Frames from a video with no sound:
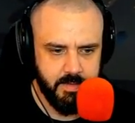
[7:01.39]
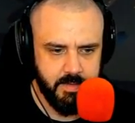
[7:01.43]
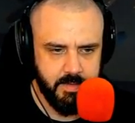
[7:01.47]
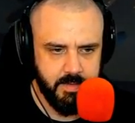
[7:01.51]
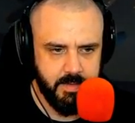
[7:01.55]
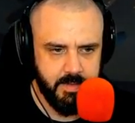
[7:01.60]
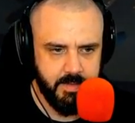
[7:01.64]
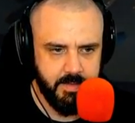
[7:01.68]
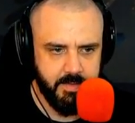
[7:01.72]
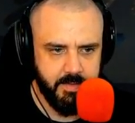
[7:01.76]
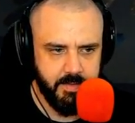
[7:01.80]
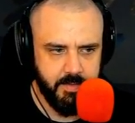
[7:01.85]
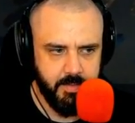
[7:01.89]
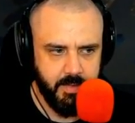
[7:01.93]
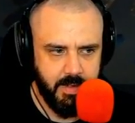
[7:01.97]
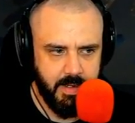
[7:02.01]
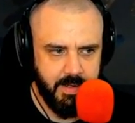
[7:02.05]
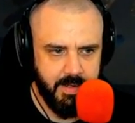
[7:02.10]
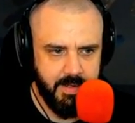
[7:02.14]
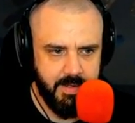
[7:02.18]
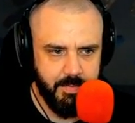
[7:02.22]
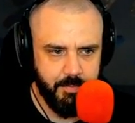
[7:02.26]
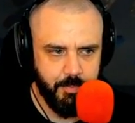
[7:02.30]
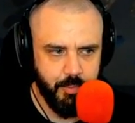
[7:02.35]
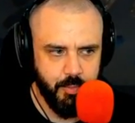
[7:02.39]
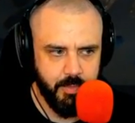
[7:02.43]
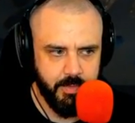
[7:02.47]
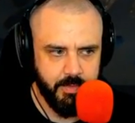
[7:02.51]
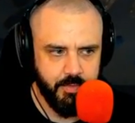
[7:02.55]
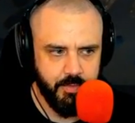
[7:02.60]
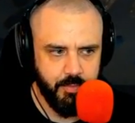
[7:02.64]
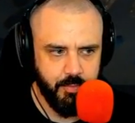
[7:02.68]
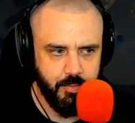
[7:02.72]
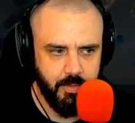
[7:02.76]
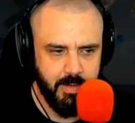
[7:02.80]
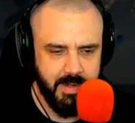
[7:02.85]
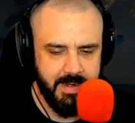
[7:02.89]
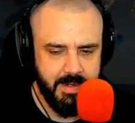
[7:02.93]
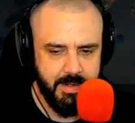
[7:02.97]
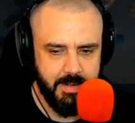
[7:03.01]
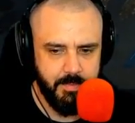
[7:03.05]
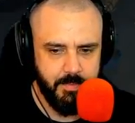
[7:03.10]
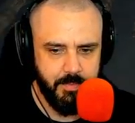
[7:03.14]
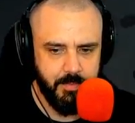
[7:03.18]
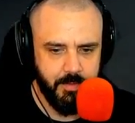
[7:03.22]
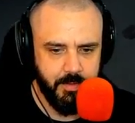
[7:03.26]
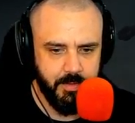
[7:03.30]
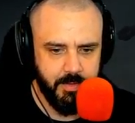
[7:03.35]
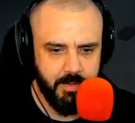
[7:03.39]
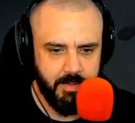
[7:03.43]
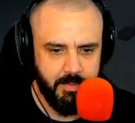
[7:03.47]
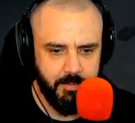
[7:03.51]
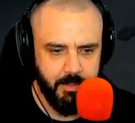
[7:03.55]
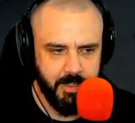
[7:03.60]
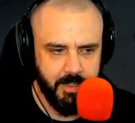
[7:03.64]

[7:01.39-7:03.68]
Alright, so I'm going to grab... Do you, anybody